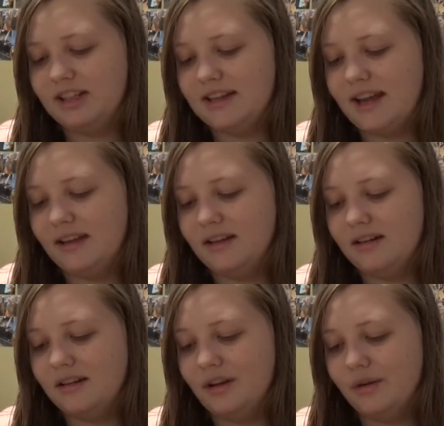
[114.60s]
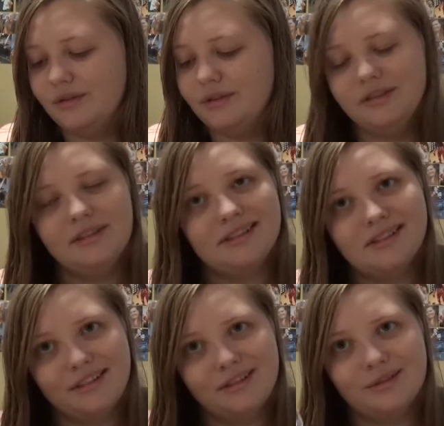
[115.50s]
Jade and Lotus is
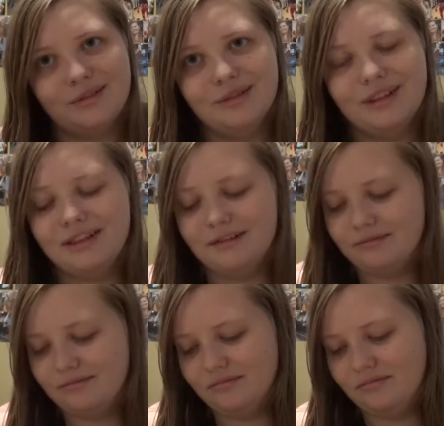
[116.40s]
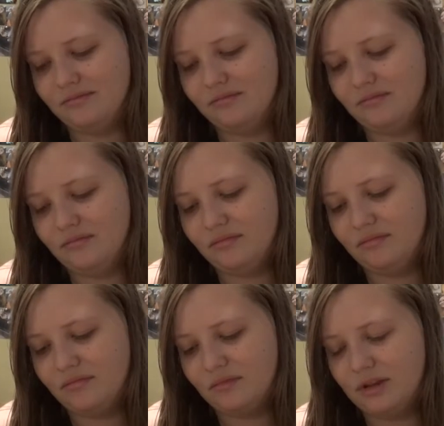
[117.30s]
like cool and
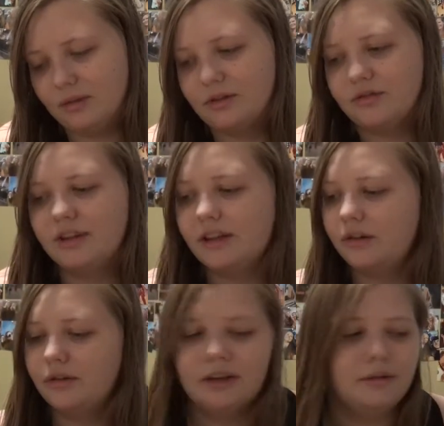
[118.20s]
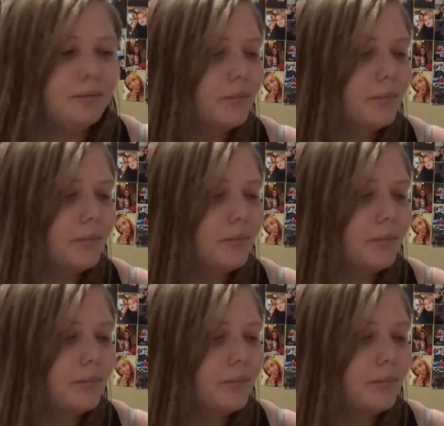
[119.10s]
I'm just really annoyed now.